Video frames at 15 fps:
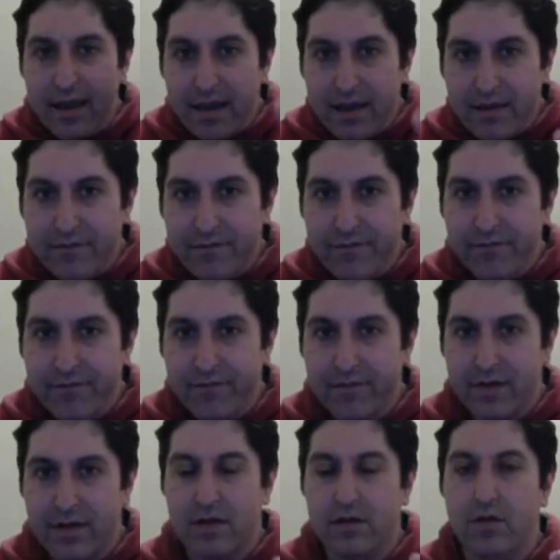If
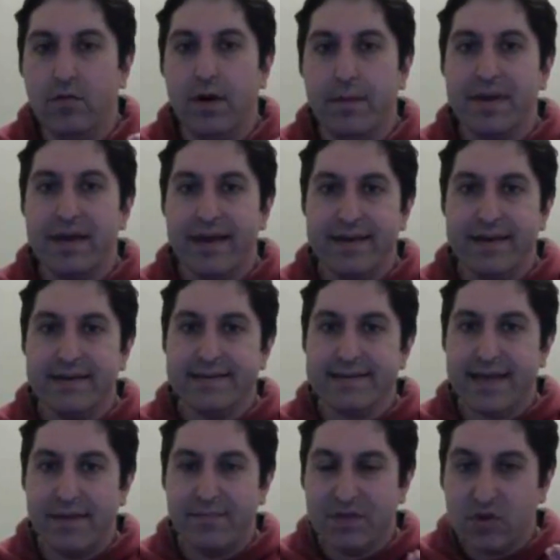you are playing this
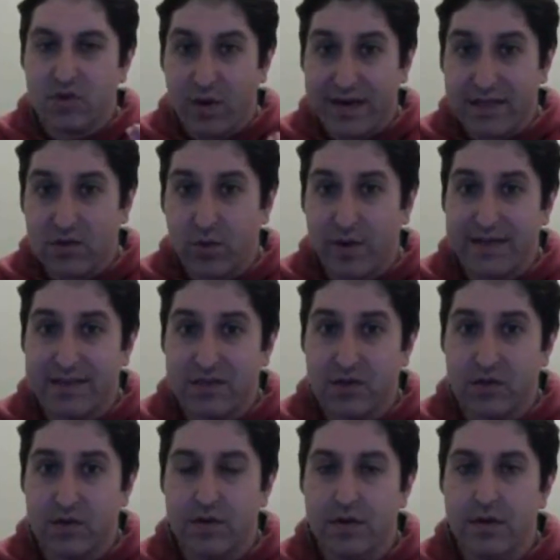game in 2022,